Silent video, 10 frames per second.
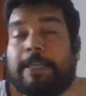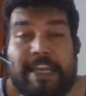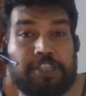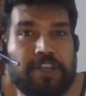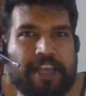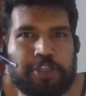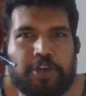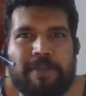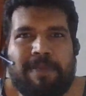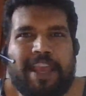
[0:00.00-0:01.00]
He's an
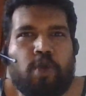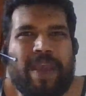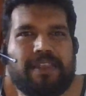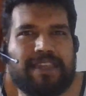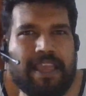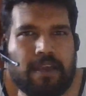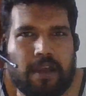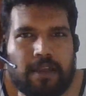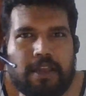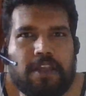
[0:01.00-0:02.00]
extremely quick
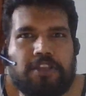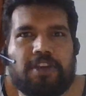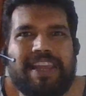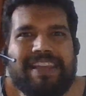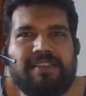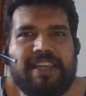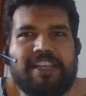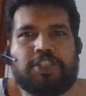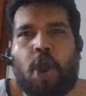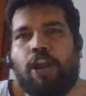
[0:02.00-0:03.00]
thinker. The reason
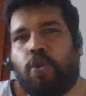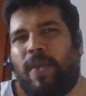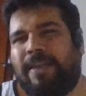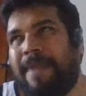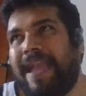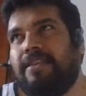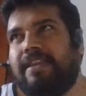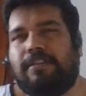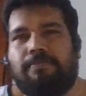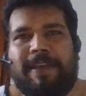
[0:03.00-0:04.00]
he's called Quick Ben
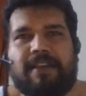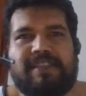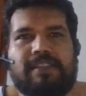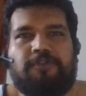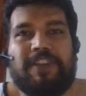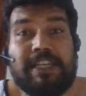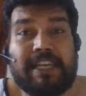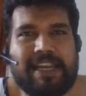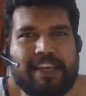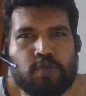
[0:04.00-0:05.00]
isn't because he's
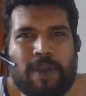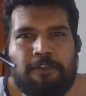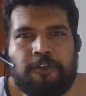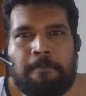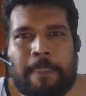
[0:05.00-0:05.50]
physically swift,